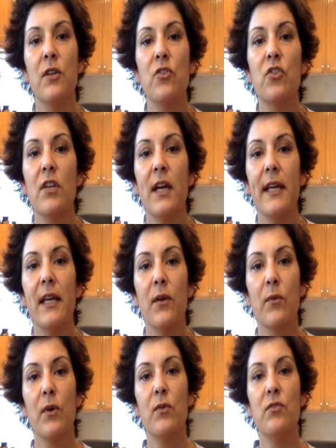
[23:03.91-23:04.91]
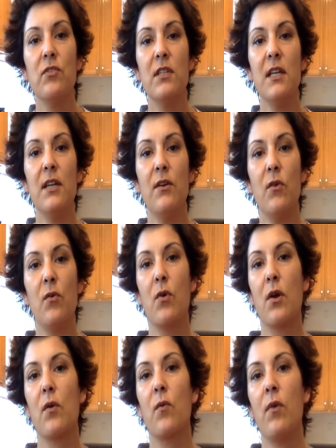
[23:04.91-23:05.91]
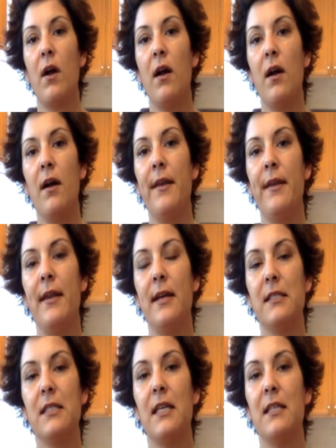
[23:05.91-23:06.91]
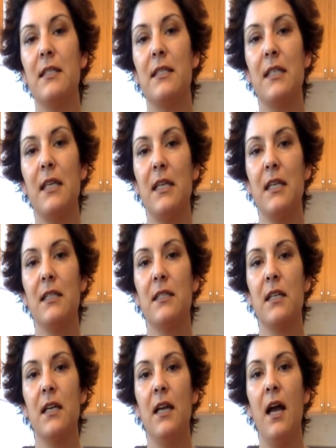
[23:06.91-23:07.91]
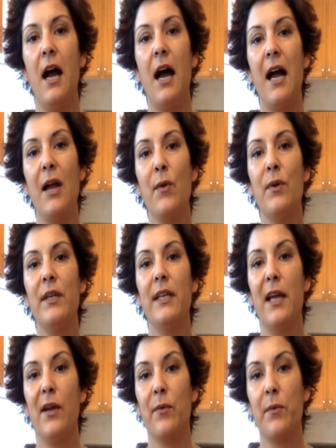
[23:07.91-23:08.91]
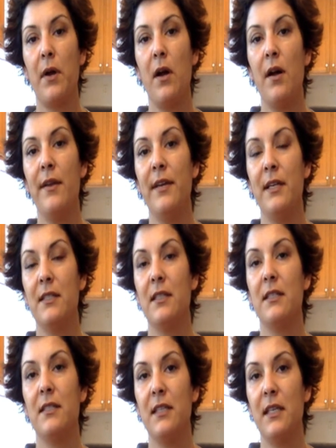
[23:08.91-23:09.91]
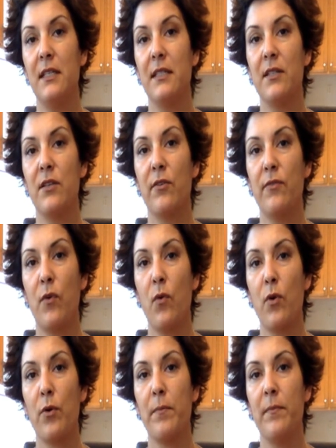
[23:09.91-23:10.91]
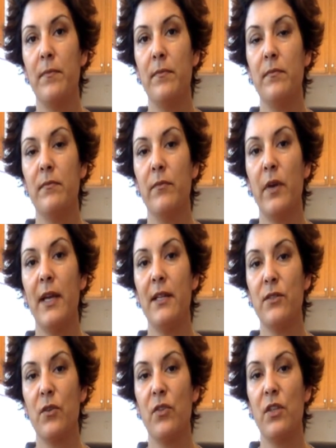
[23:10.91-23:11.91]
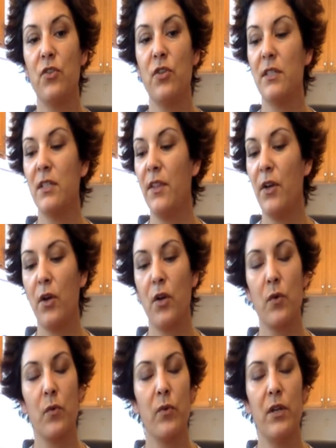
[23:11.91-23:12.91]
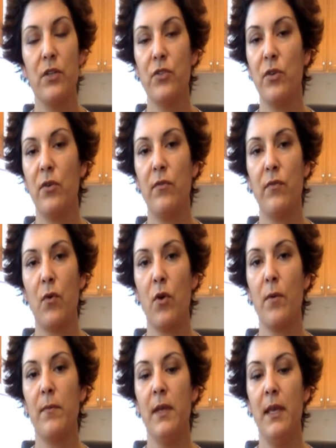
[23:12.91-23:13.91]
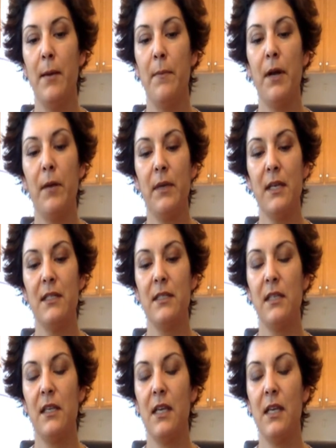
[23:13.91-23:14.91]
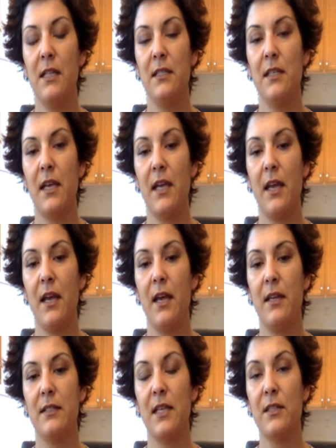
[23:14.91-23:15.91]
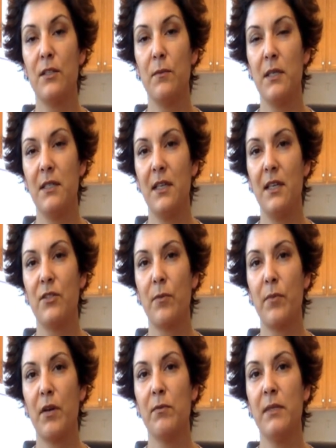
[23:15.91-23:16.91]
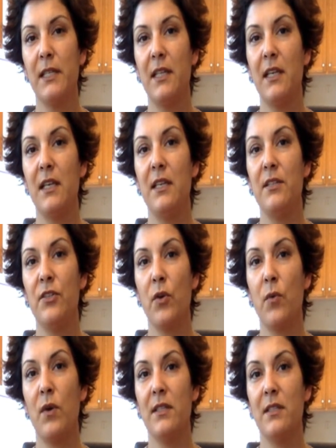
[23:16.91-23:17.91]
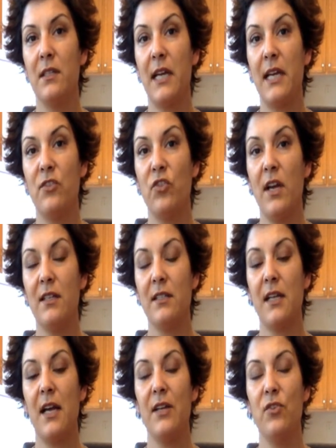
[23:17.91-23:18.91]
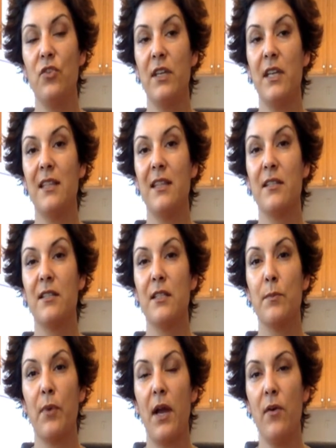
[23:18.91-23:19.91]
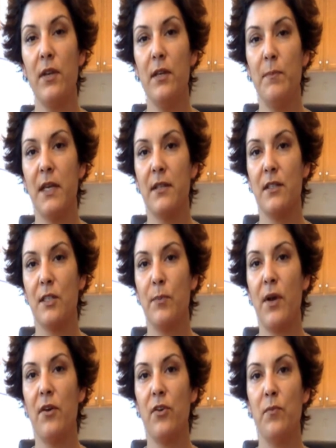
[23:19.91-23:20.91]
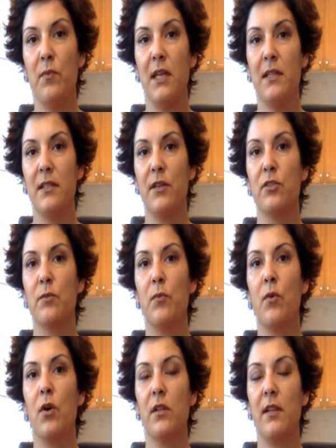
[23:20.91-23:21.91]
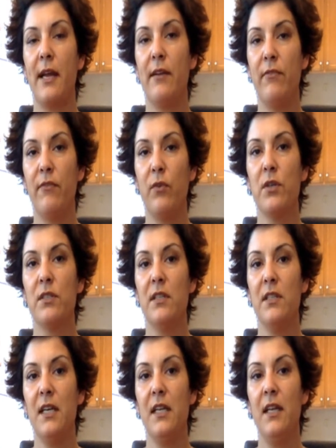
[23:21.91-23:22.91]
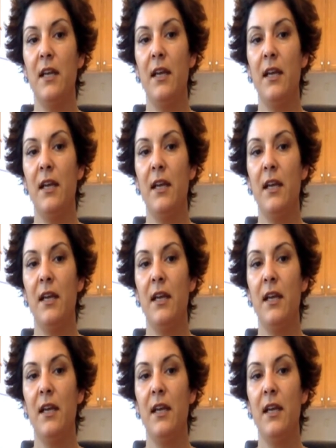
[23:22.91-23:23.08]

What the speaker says: Should I get roasted or raw nuts and seeds? I would get raw nuts and seeds in their form, right? So just in their original form. Pumpkin seeds and sesame seeds are probably the easier ones to digest. I usually get the sprouted because the sprouted means there's more life force in it.